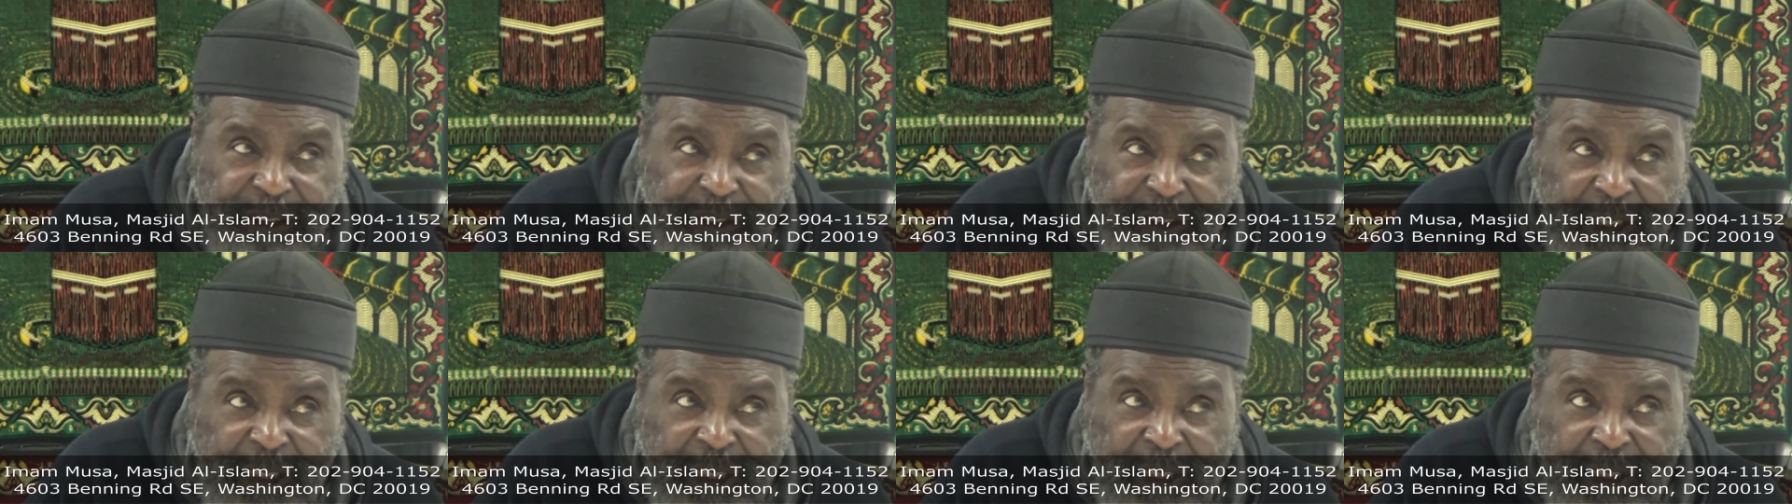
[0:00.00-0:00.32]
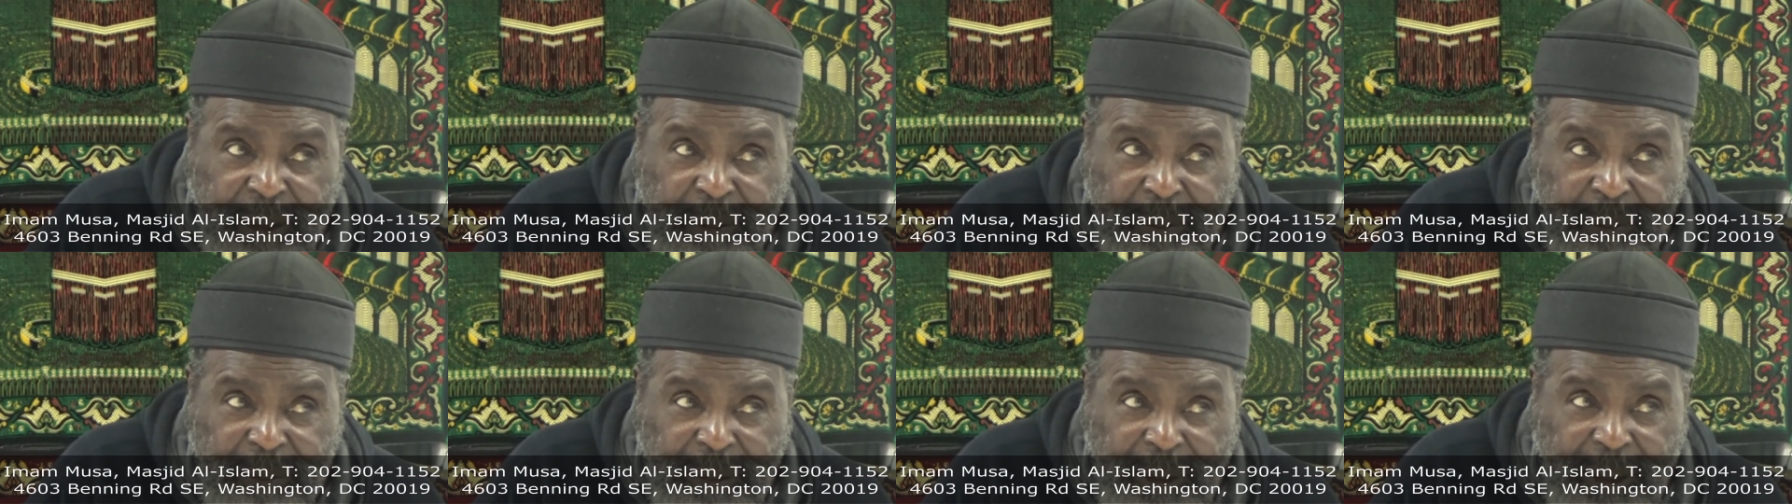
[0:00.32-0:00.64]
same,
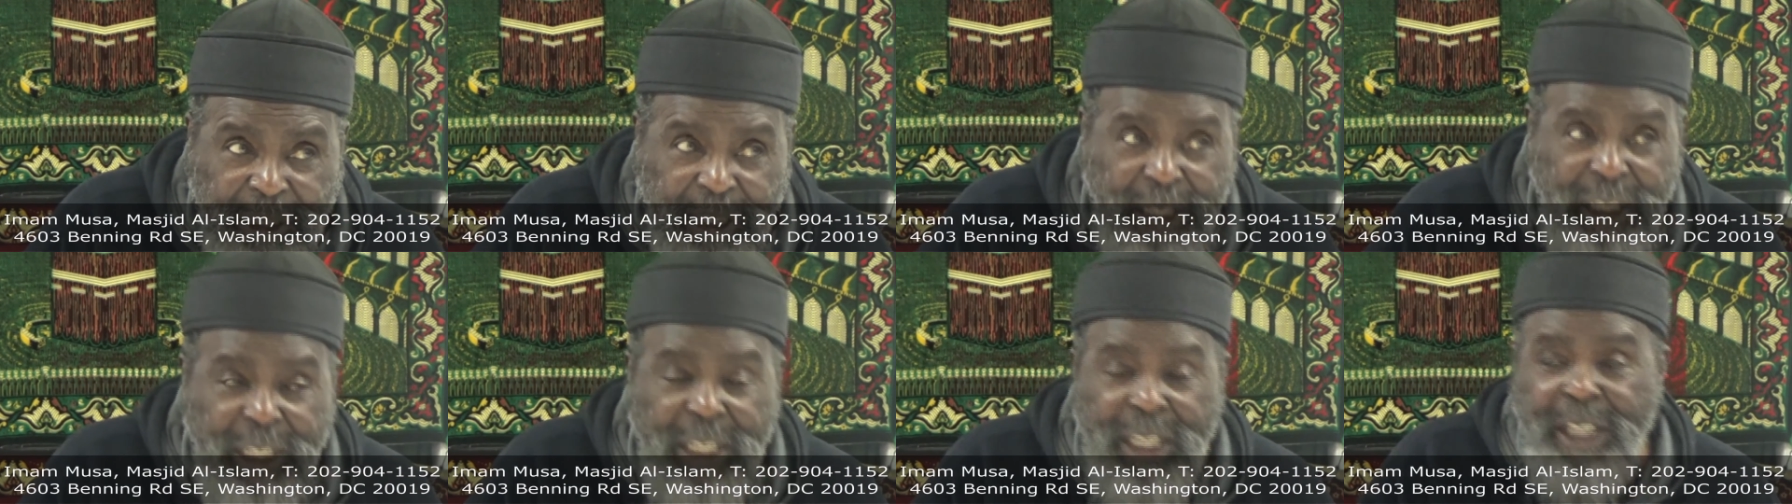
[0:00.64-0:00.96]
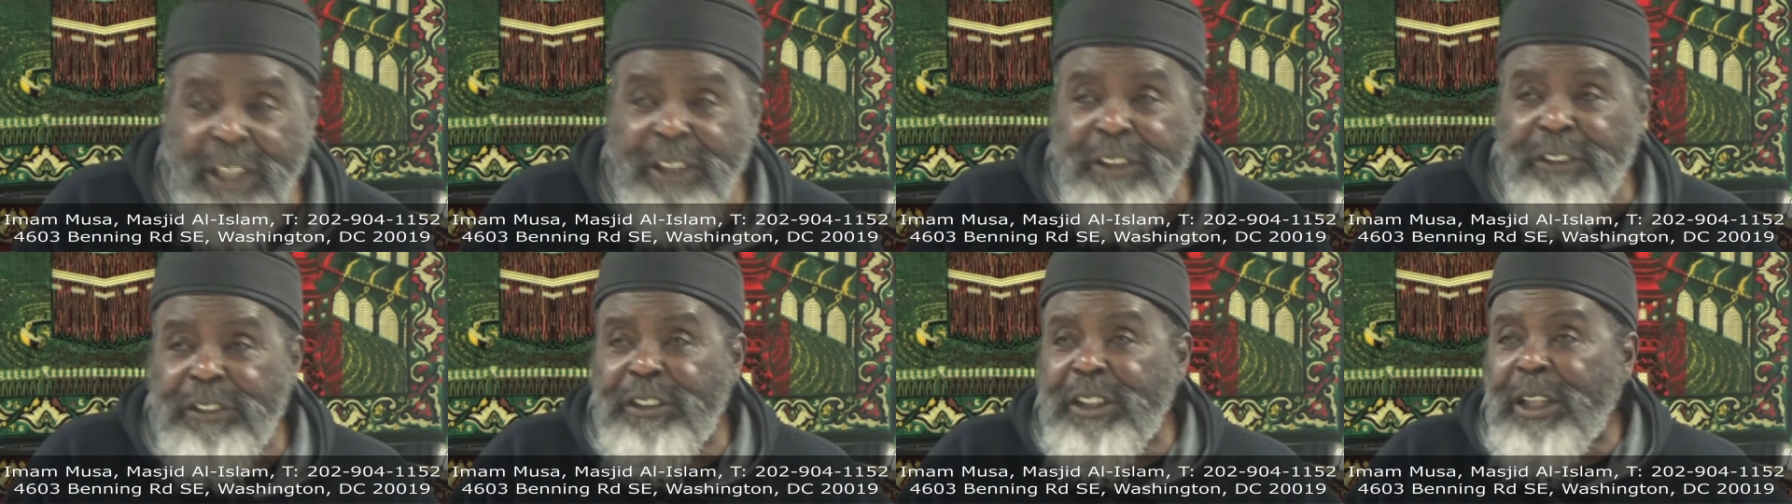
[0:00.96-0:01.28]

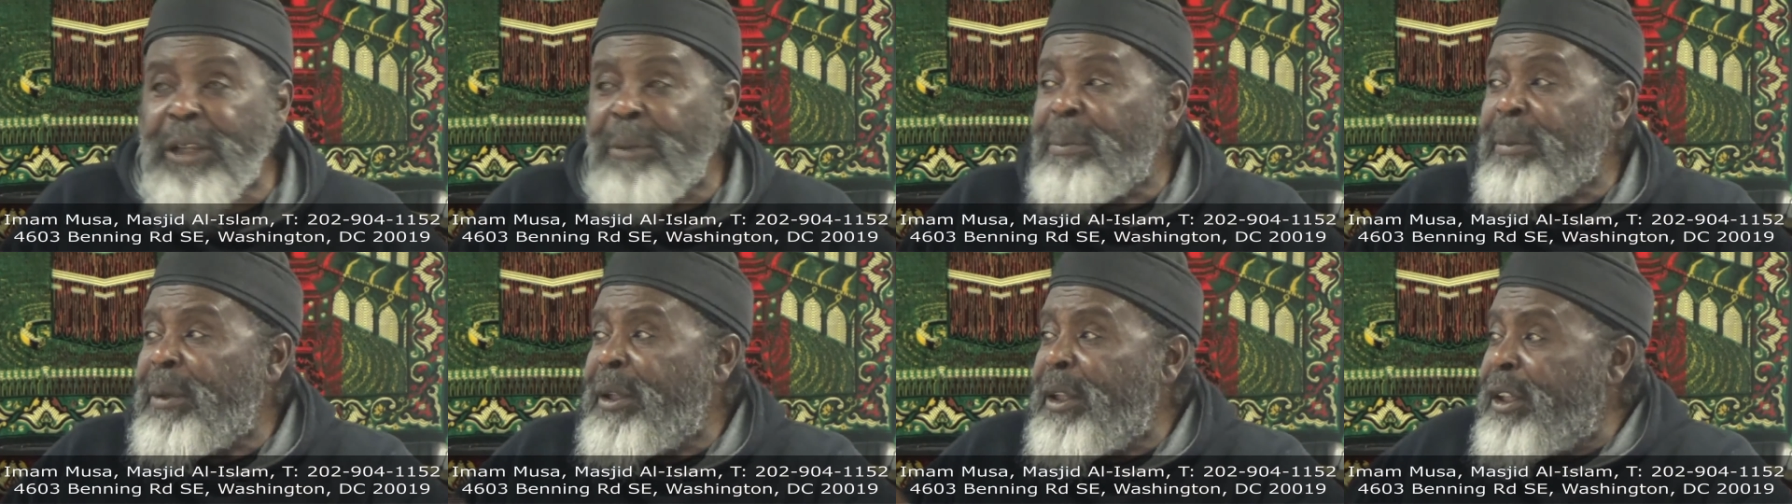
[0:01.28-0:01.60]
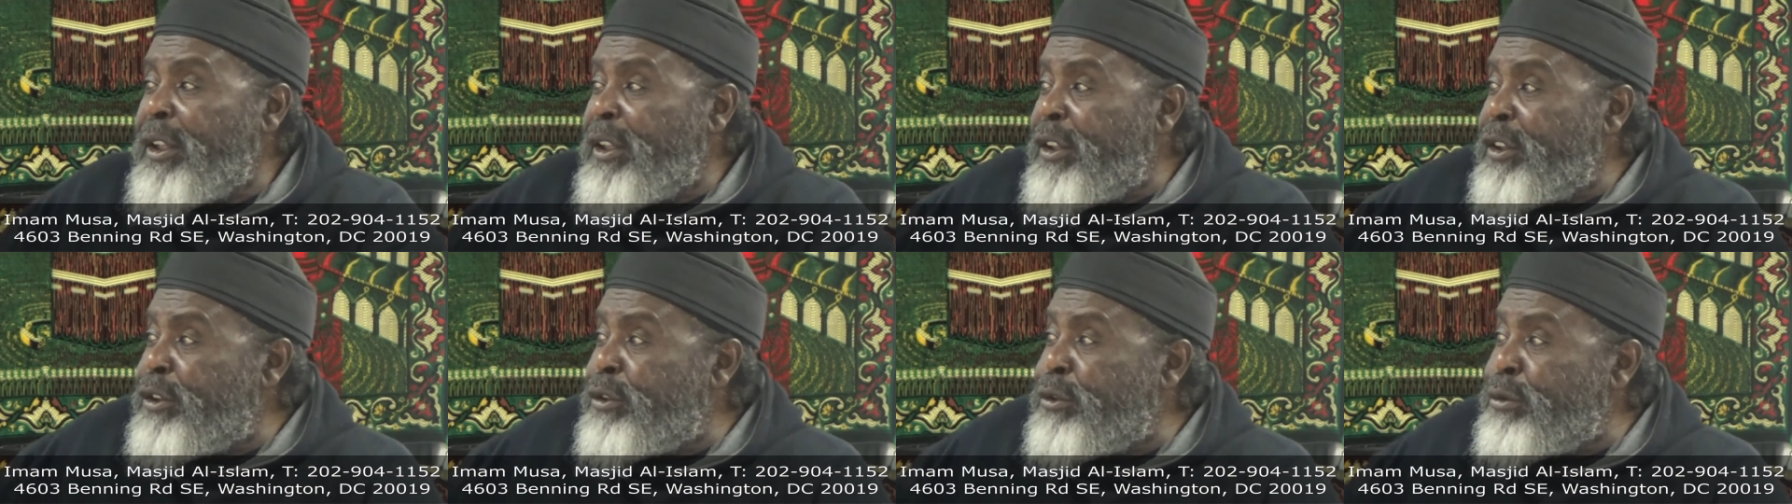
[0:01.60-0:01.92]

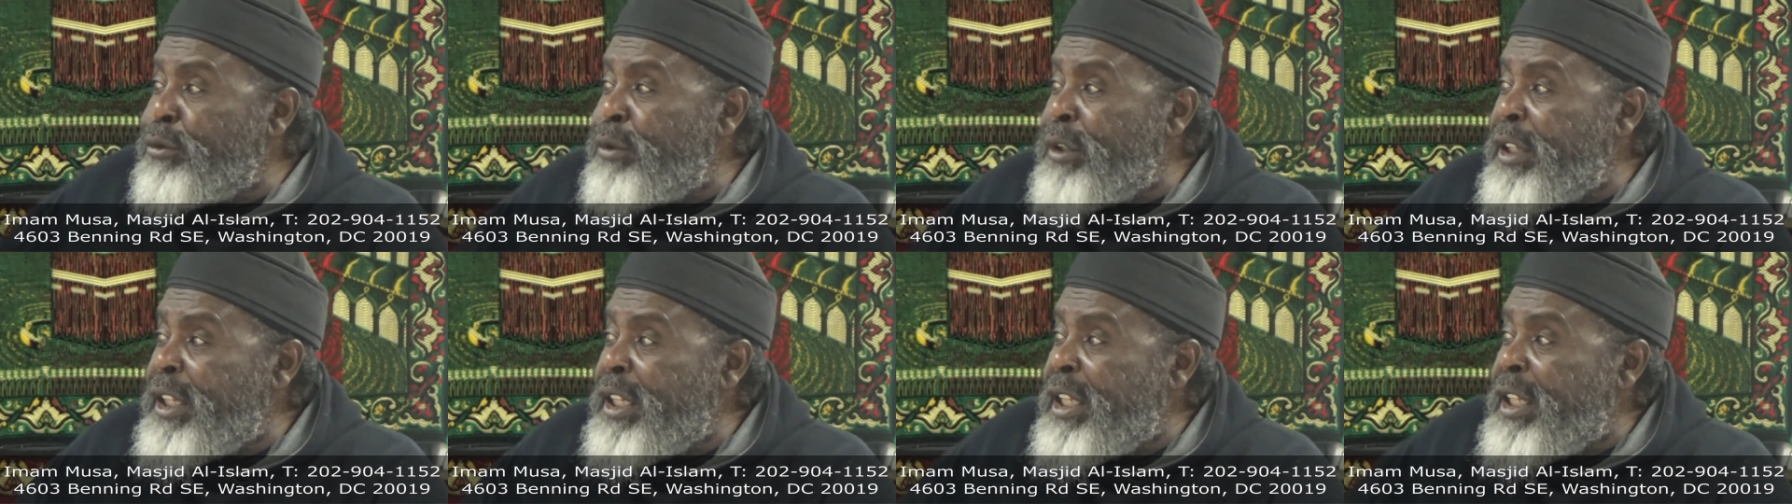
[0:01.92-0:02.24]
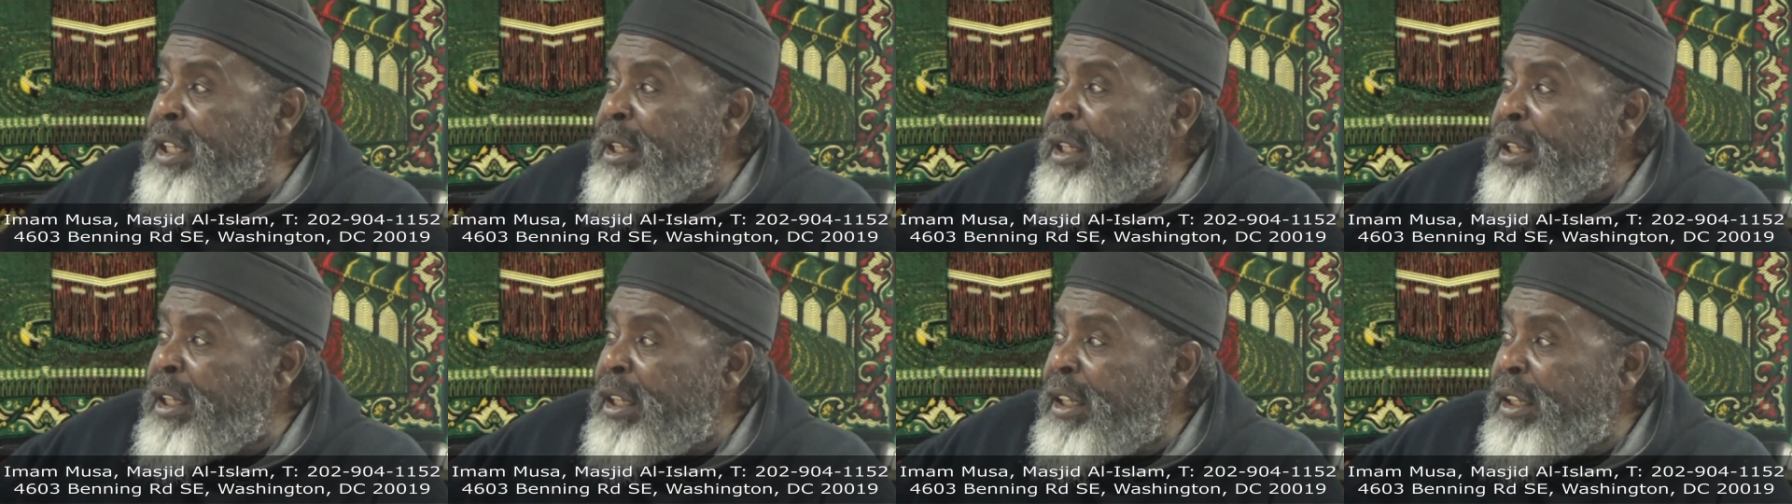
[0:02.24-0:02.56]
except
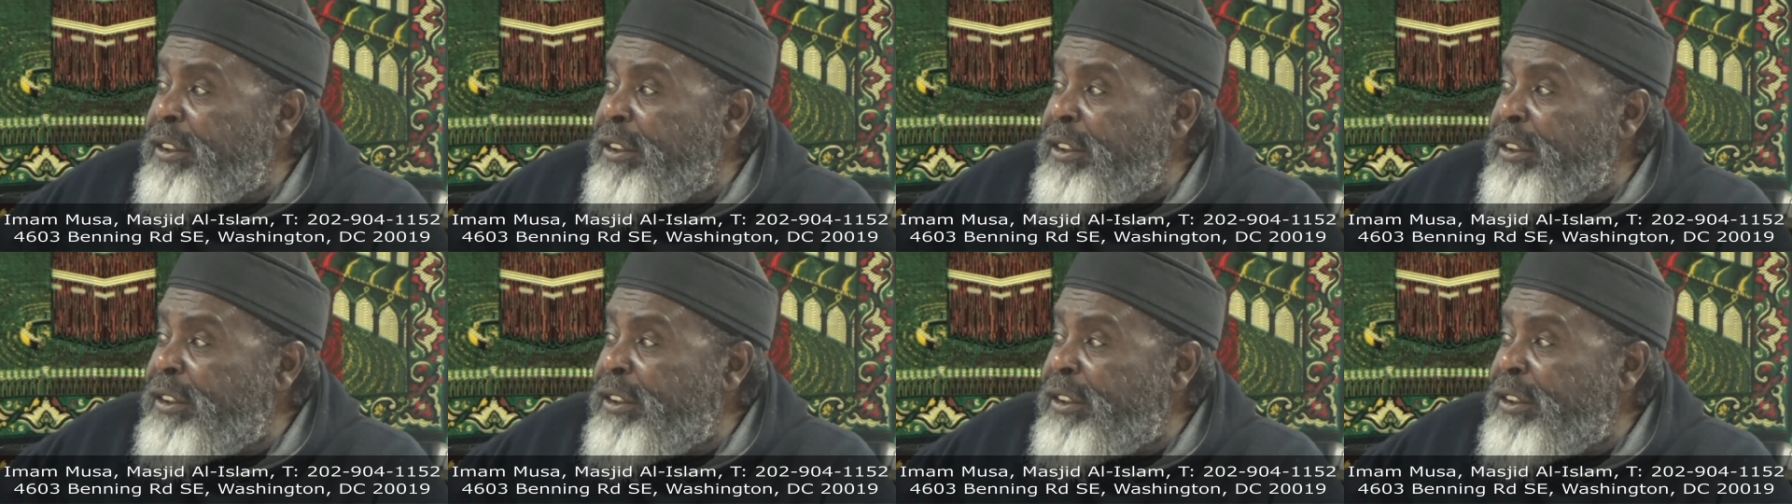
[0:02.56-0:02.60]
three,